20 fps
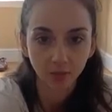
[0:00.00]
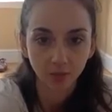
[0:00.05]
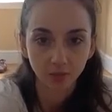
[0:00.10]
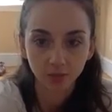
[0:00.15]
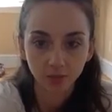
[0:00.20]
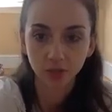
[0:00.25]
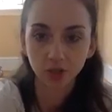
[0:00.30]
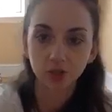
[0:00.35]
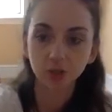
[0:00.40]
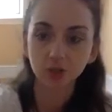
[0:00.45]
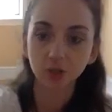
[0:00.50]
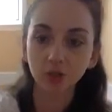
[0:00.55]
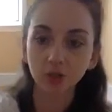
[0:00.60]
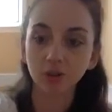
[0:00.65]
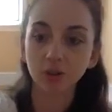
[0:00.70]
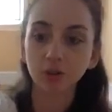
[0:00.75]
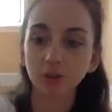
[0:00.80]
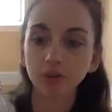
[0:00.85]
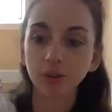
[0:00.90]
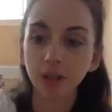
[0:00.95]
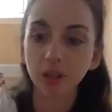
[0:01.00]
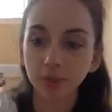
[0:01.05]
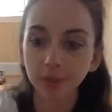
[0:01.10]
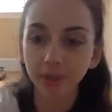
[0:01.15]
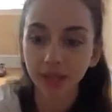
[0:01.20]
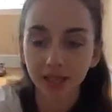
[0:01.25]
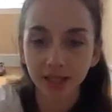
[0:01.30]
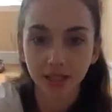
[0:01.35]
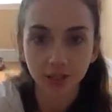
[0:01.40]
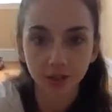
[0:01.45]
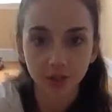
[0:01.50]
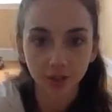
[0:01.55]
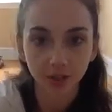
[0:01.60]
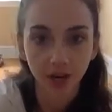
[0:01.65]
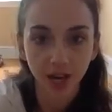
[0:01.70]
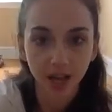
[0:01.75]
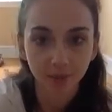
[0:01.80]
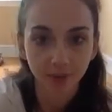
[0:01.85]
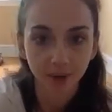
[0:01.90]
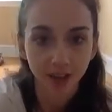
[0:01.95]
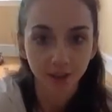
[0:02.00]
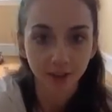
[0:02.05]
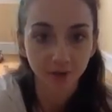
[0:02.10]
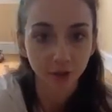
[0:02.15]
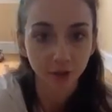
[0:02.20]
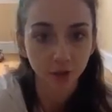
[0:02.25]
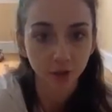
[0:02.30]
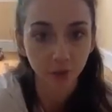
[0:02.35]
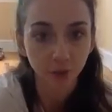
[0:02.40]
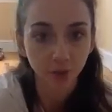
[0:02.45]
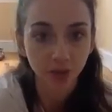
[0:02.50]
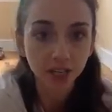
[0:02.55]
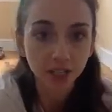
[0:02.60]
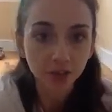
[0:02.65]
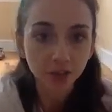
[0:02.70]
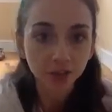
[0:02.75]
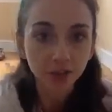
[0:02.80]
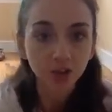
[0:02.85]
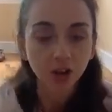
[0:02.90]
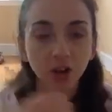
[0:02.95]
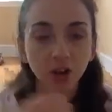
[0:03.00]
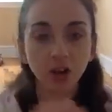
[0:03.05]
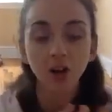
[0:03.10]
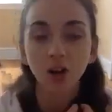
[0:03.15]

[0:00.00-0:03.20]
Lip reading: to follow me on Instagram if you wish.